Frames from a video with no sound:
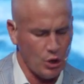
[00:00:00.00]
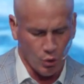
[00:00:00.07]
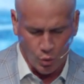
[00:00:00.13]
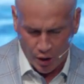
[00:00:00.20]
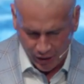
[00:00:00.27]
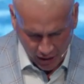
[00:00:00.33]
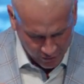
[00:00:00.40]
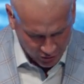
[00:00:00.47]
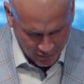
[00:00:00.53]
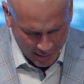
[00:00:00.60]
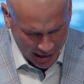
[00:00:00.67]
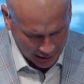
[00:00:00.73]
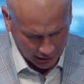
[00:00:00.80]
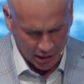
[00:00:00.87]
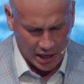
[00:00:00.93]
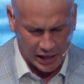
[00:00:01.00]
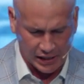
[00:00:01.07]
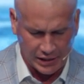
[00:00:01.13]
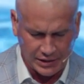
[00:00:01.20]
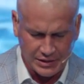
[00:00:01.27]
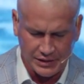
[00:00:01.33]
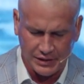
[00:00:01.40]
whatever my
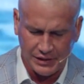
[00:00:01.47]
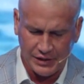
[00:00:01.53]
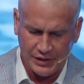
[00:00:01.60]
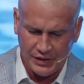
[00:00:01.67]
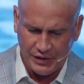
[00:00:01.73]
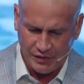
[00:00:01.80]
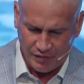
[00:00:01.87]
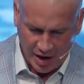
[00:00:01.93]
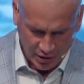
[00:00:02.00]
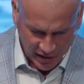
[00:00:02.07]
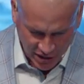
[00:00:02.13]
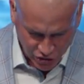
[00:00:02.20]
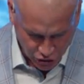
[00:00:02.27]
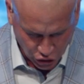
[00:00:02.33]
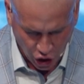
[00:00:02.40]
lot, thou hast